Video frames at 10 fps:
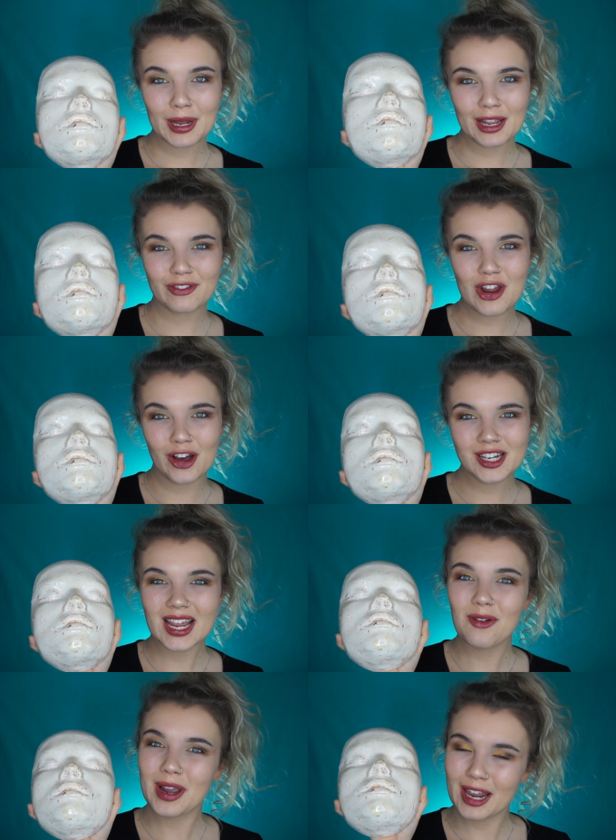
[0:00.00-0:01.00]
But if not,
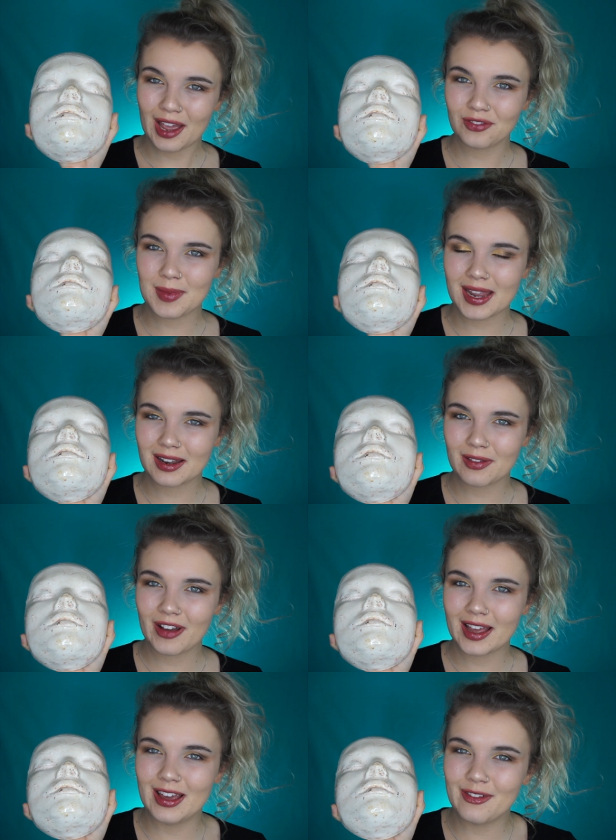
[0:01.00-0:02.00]
we're gonna have to make
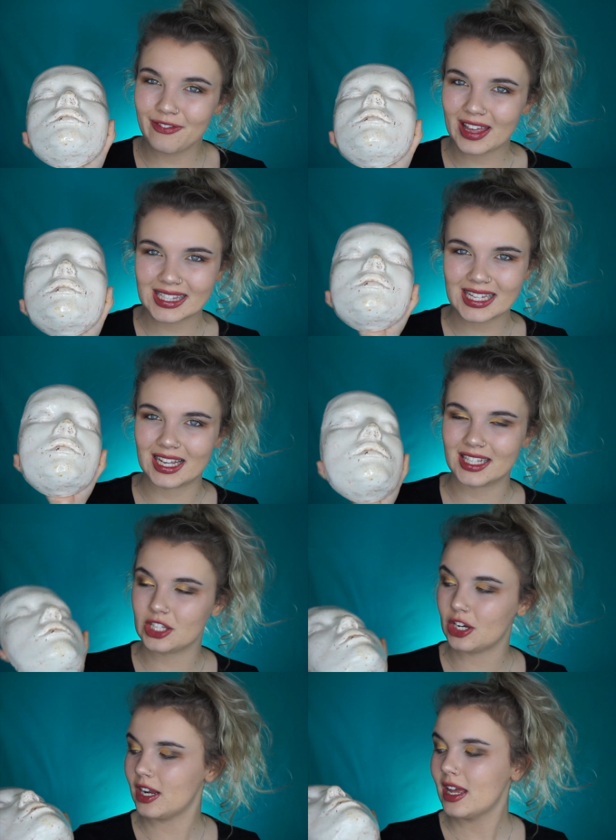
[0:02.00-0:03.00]
another face cast.
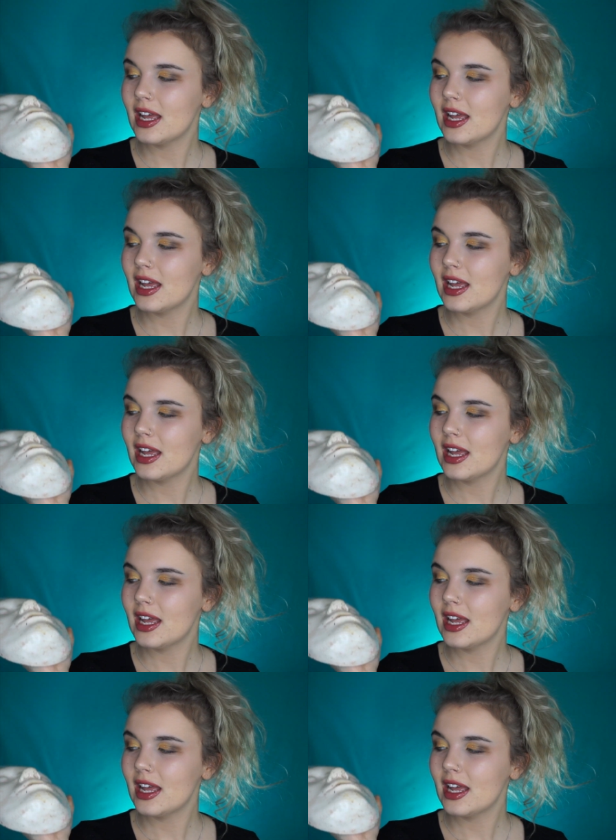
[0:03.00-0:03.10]
So